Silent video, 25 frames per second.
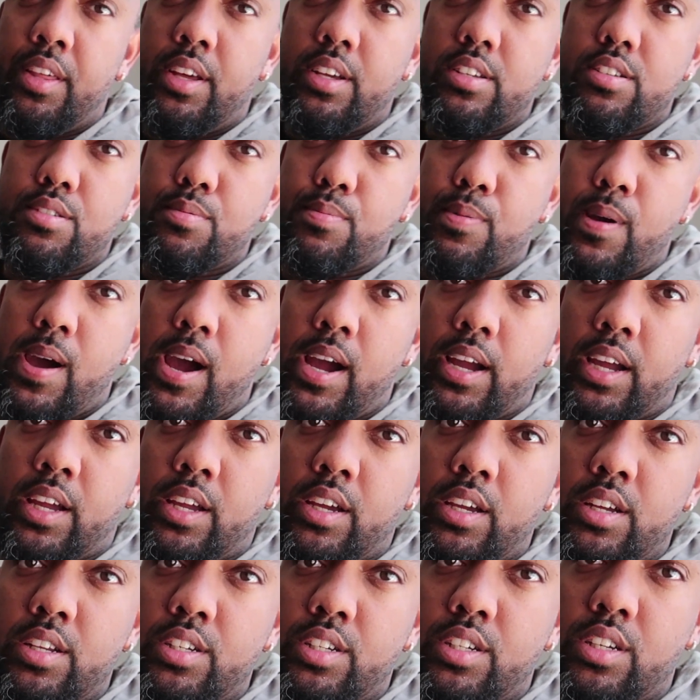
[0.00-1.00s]
this
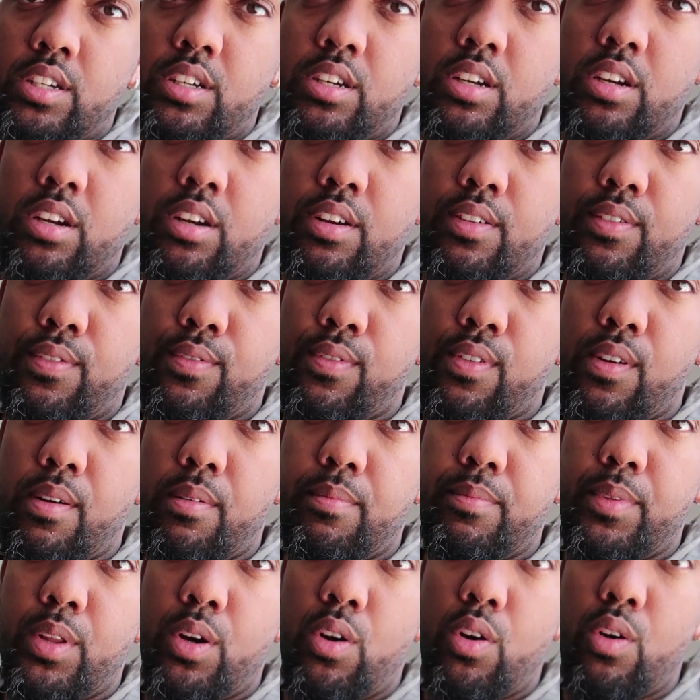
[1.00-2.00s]
package here
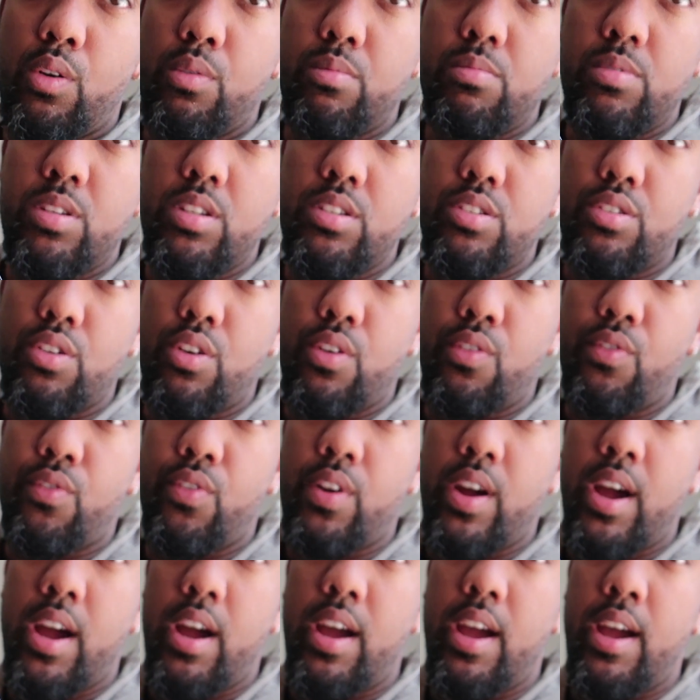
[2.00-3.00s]
from the homies
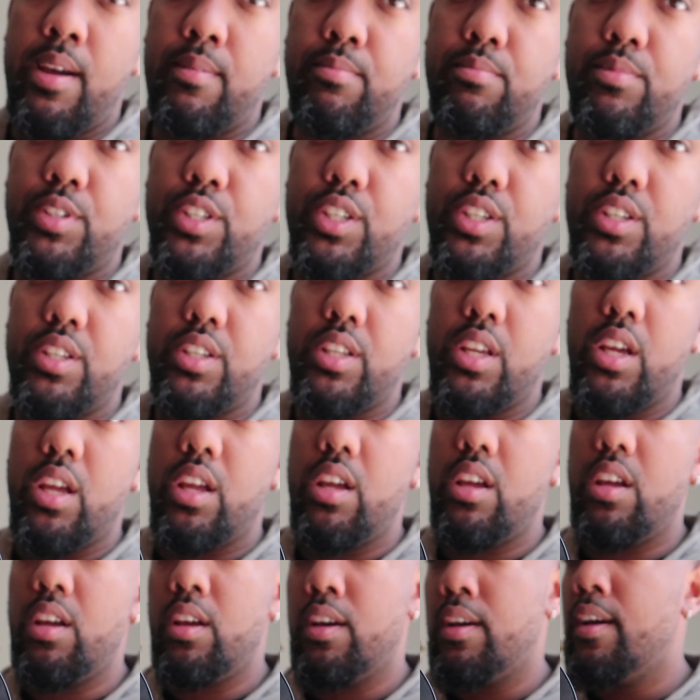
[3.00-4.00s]
over at
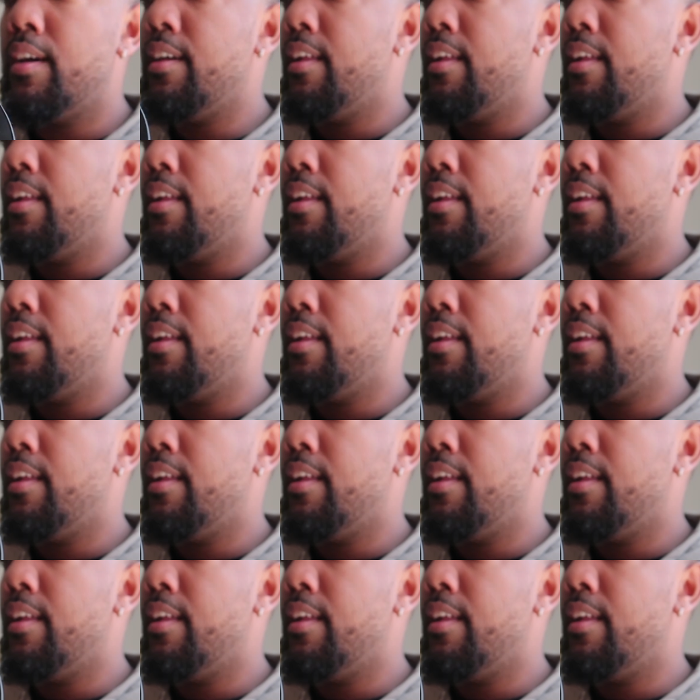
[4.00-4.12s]
MGD.